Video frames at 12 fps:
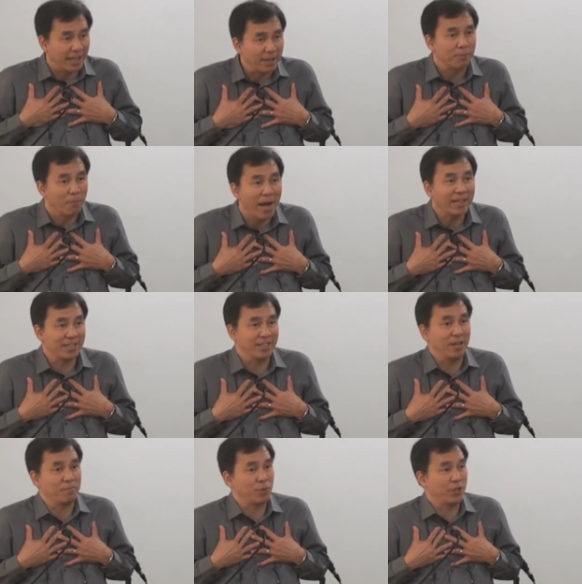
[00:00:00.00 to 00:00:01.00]
it
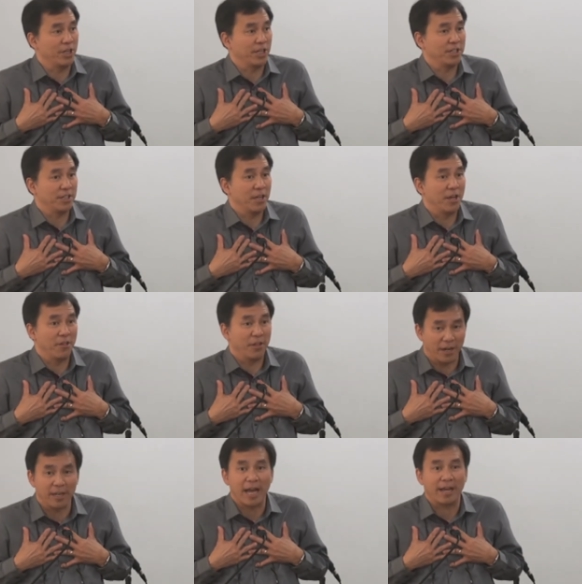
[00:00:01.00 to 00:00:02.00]
might jeopardize
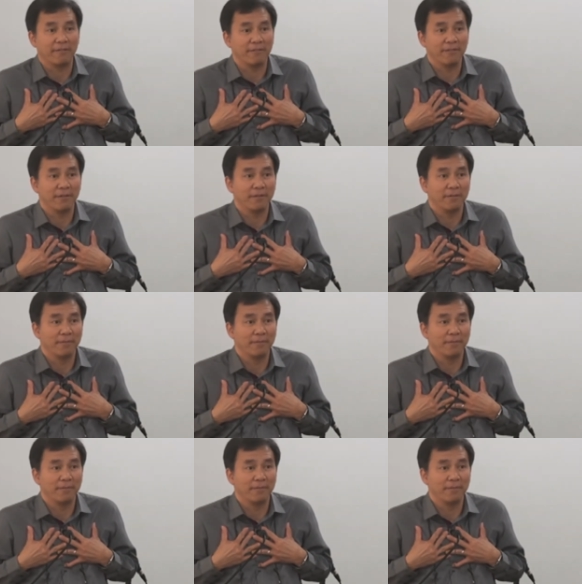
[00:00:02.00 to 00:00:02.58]
their life.